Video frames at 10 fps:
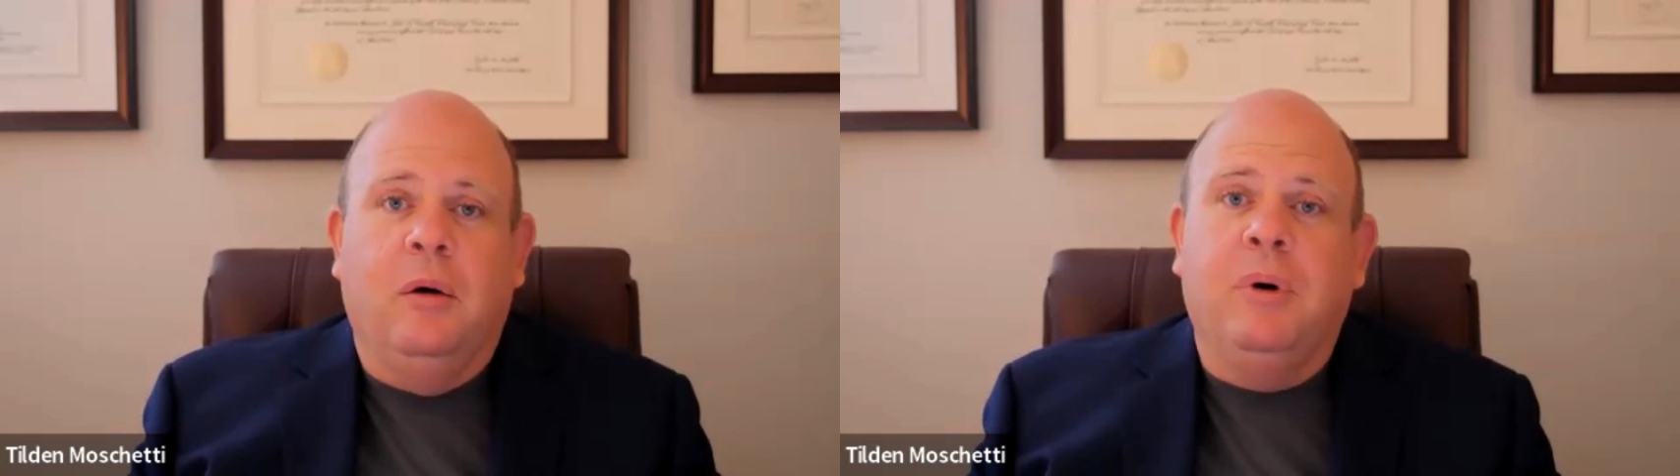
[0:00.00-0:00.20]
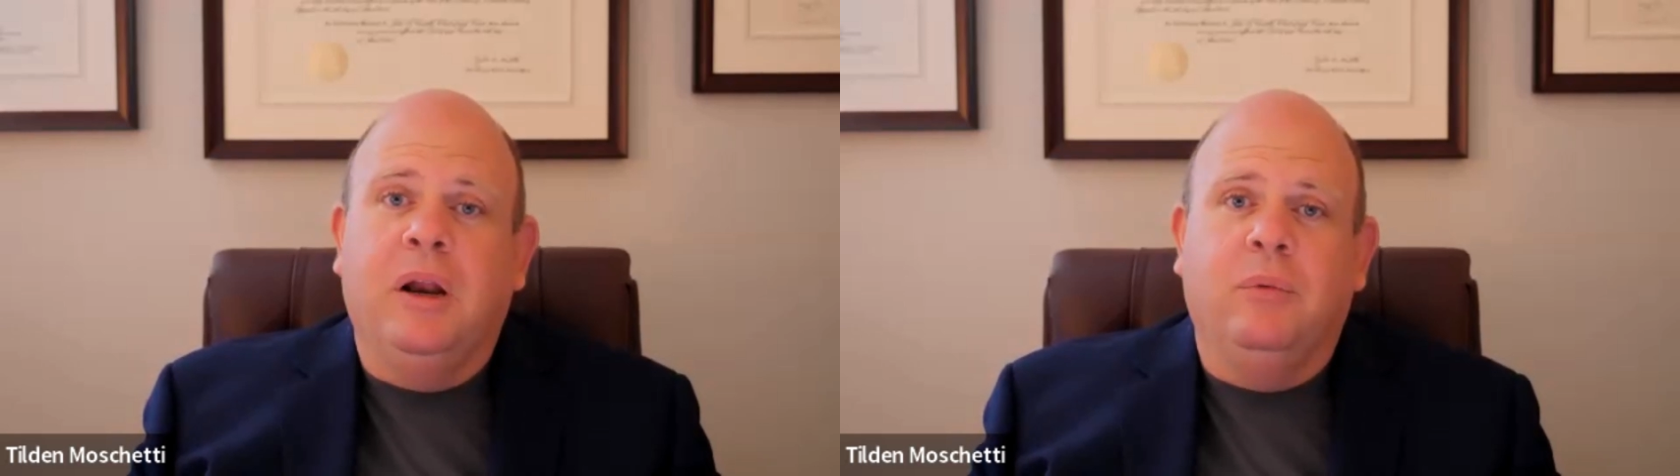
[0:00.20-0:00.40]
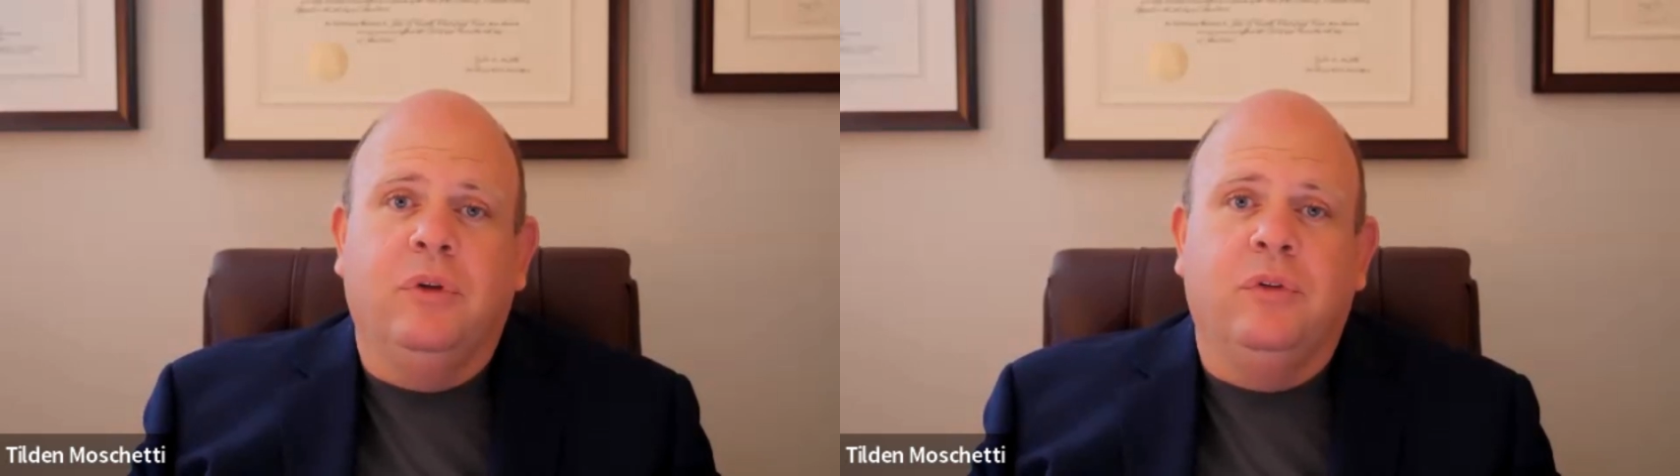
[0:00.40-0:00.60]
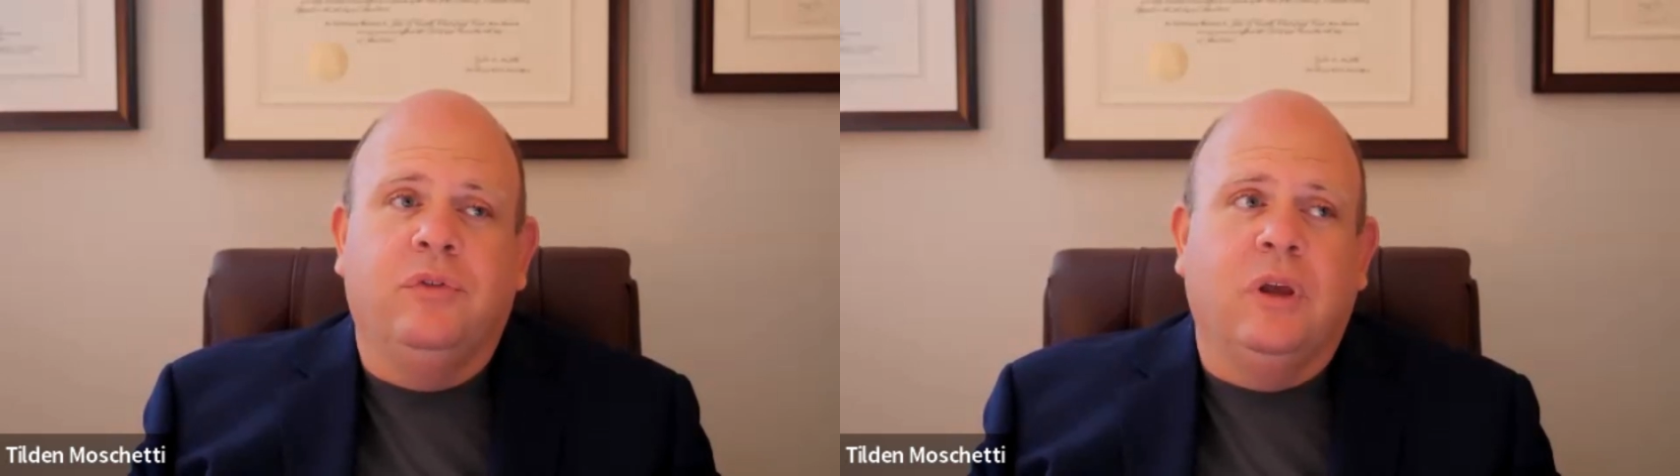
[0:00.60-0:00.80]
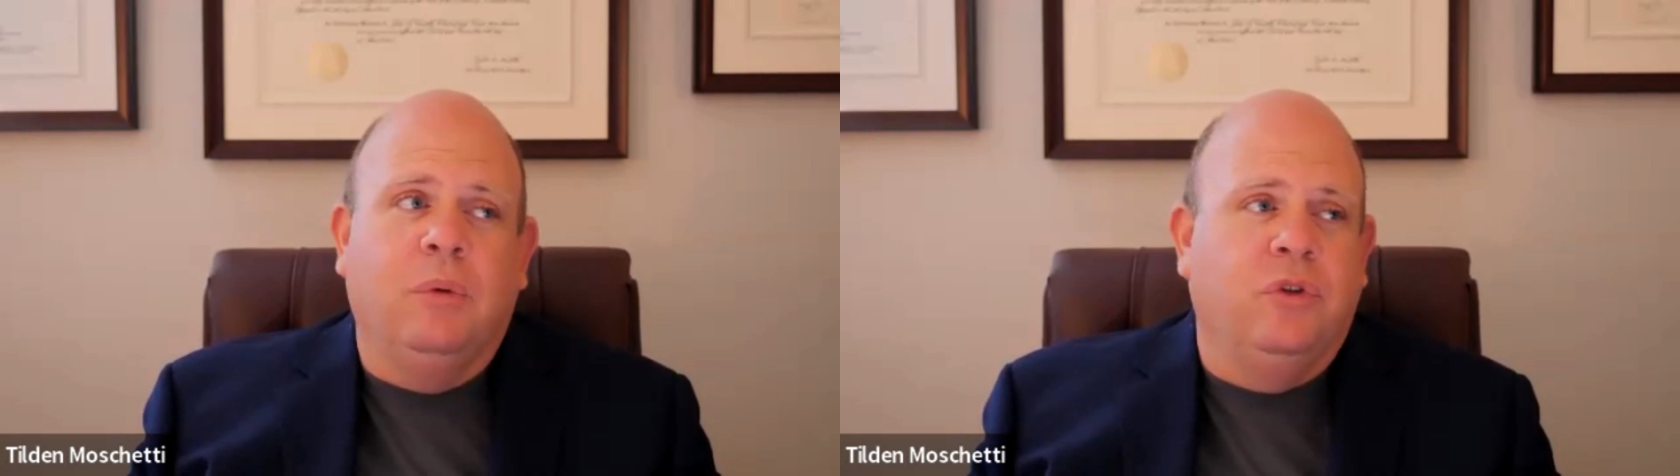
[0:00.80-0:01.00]
but it
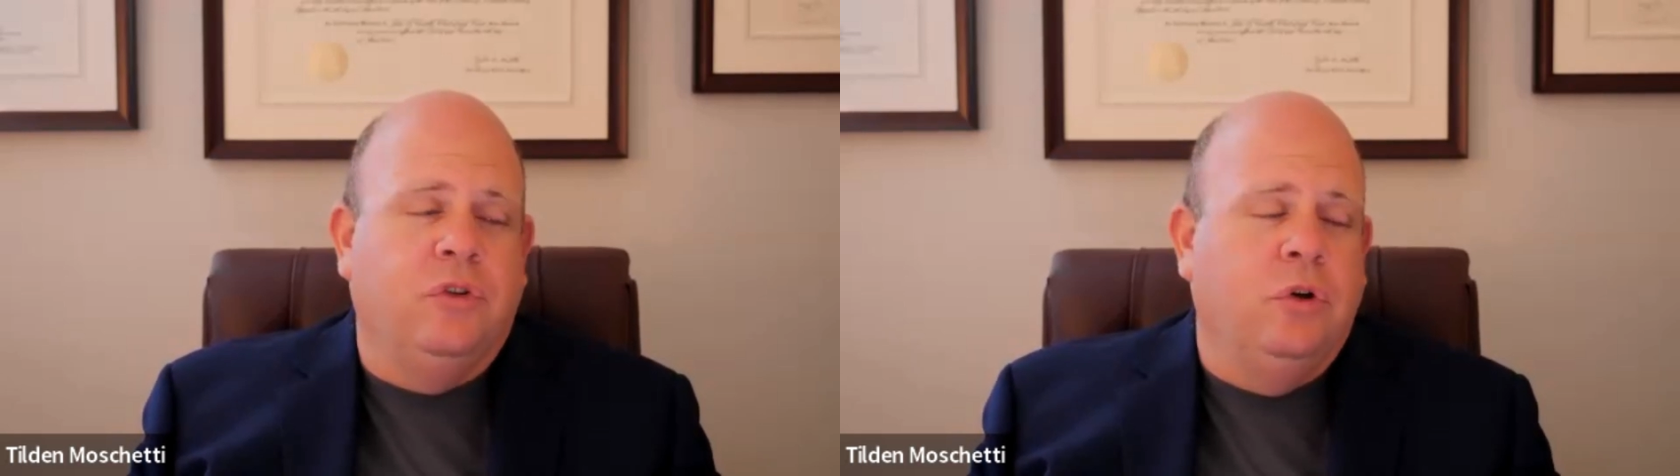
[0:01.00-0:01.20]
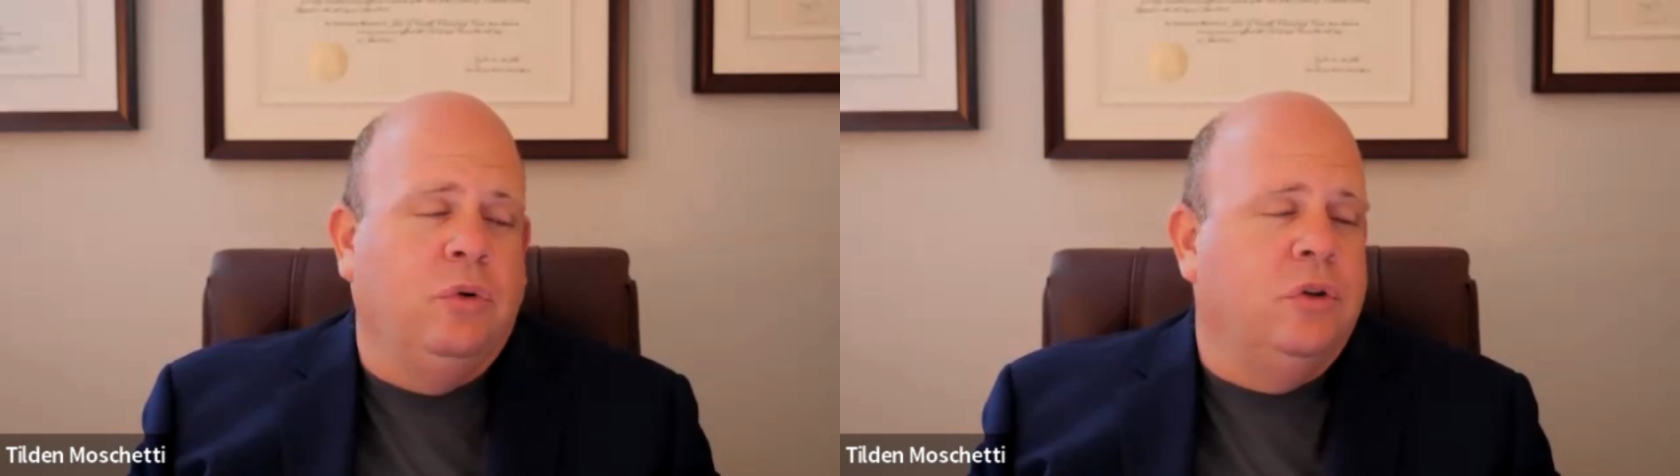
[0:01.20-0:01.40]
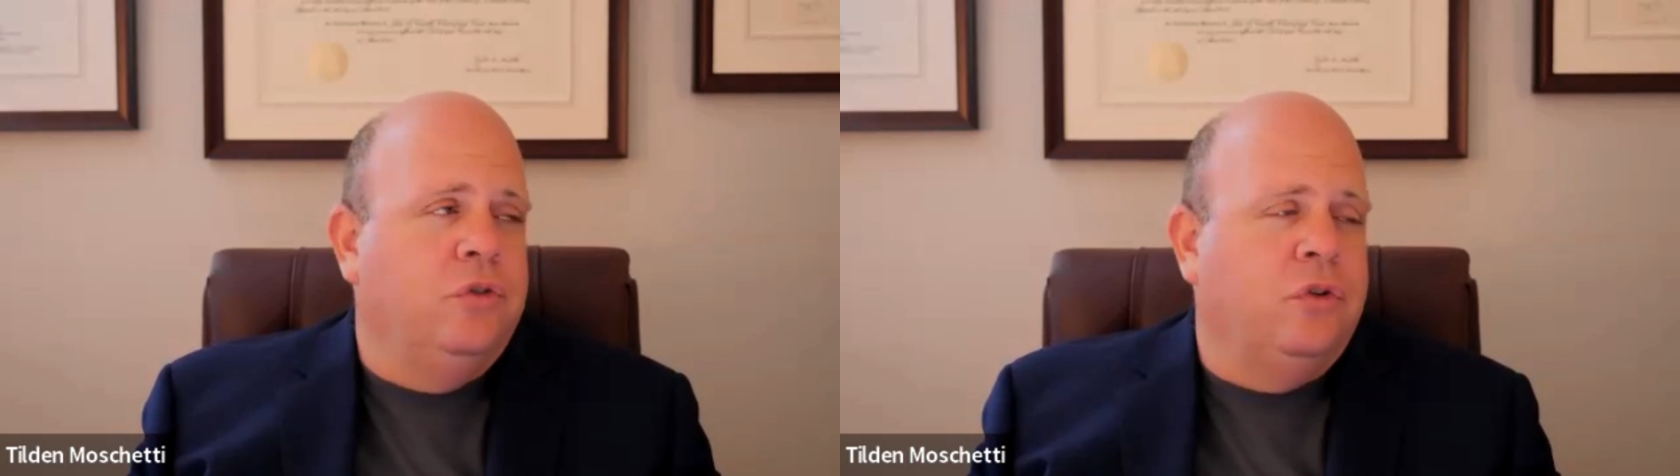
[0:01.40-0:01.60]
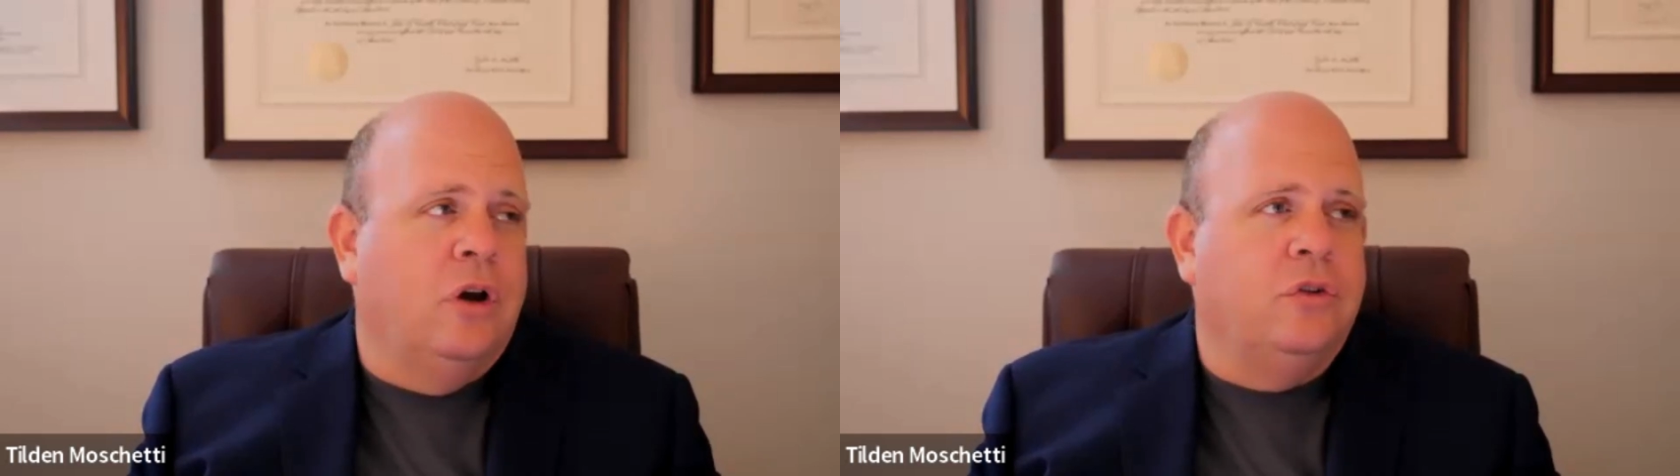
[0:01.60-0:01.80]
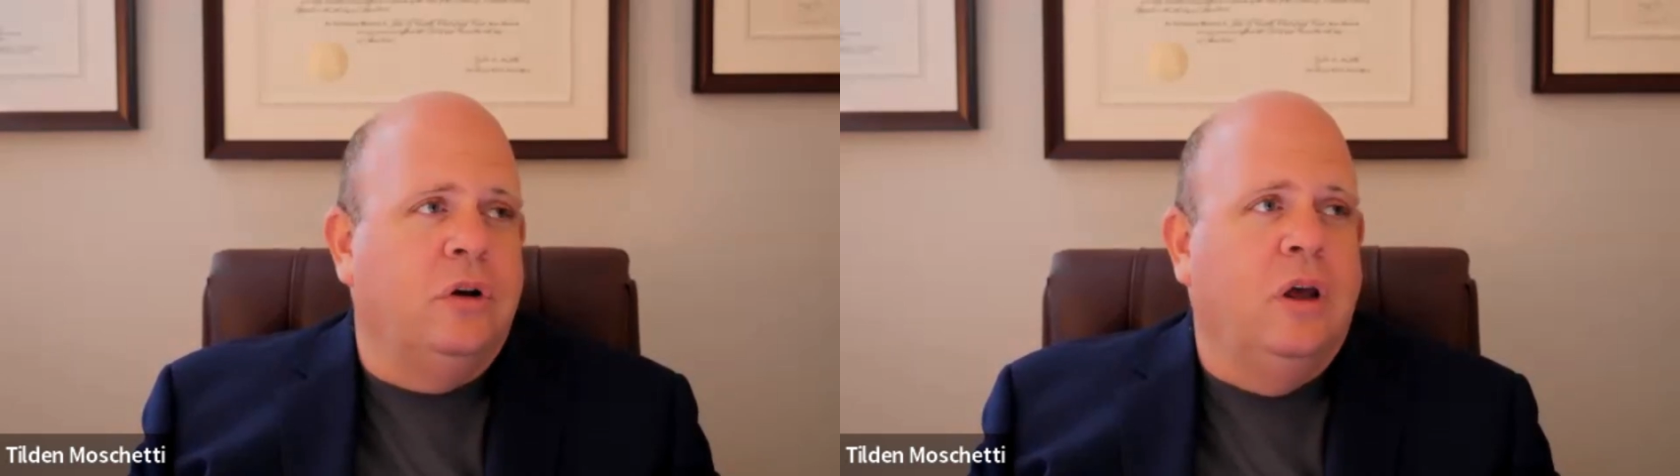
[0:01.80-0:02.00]
was new
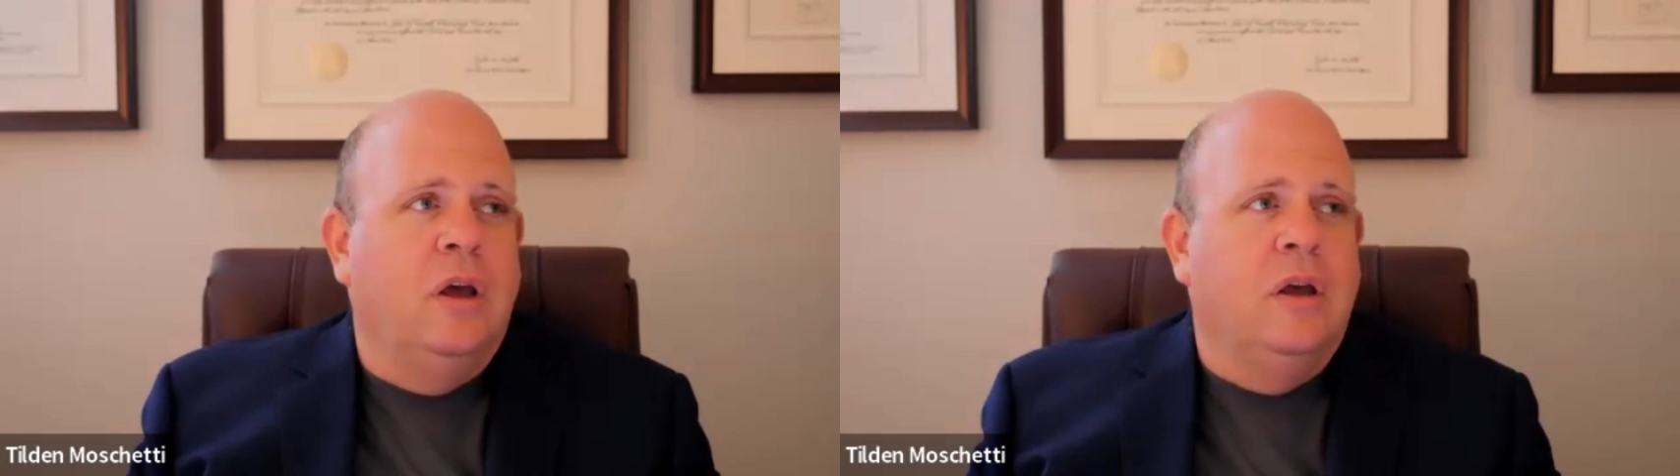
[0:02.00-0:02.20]
construction,